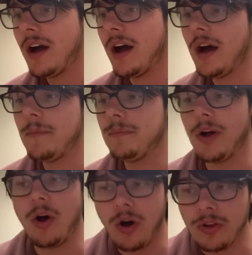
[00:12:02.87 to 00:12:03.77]
Um,
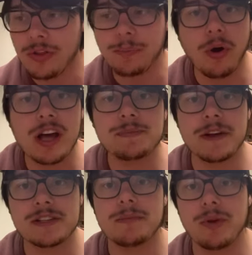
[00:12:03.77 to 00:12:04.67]
the
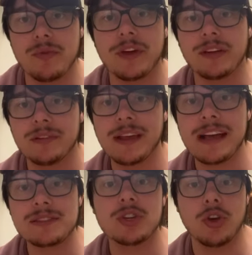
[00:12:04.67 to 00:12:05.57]
prospects are moving.
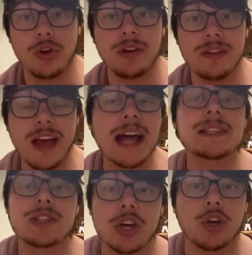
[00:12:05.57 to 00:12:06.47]
That's good.
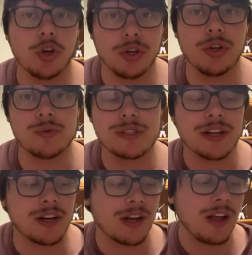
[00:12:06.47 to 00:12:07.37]
That's the good news
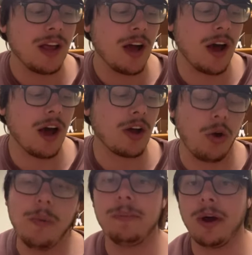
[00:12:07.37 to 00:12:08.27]
here. Uh,
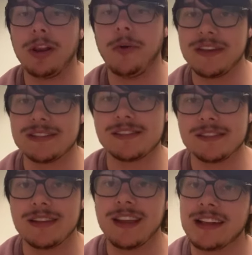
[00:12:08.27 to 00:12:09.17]
Colby Barlow
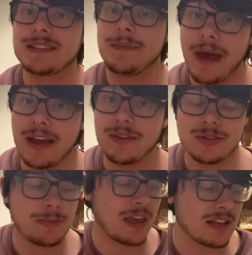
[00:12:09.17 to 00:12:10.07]
isn't, and that's the bad
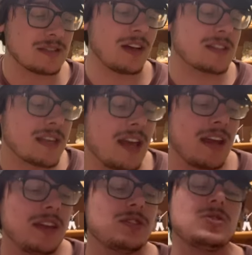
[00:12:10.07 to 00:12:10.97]
news. But yes, let's get
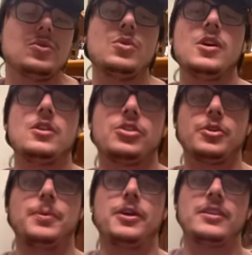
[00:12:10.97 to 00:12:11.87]
into the
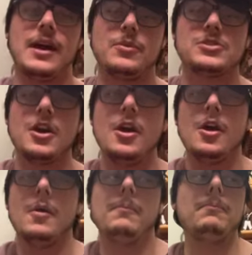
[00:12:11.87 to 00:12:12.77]
third period. That was
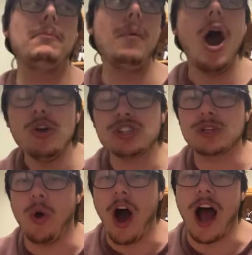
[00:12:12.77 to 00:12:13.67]
Moose
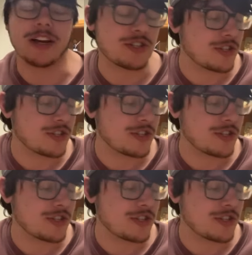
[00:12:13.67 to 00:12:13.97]
Watch.